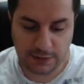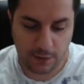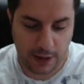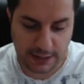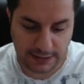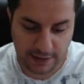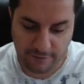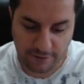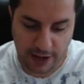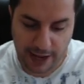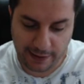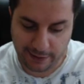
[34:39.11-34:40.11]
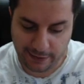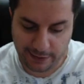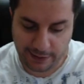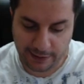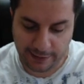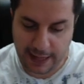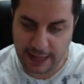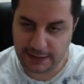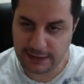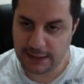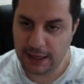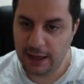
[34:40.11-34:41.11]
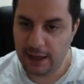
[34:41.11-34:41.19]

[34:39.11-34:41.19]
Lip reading: twice in a fight, and that's